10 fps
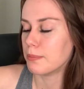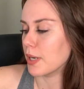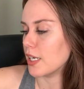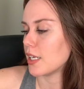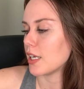
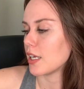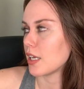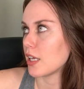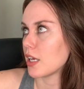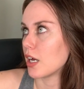but
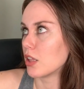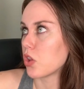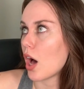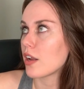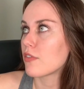a
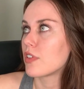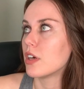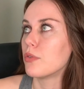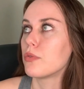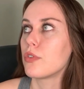lot of
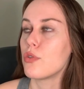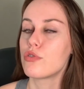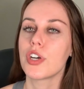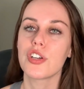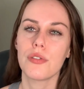the
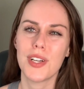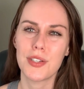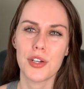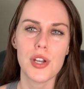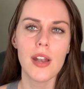nutrition
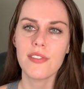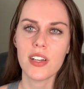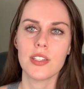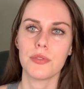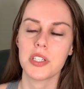research and
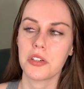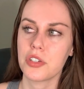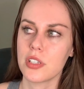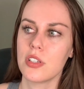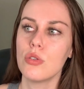fitness
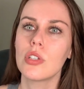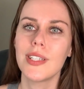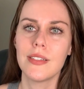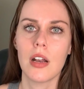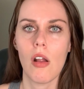research is
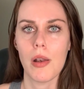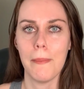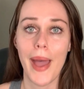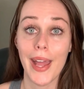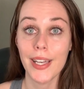usually done
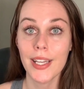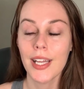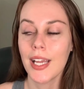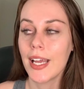on men,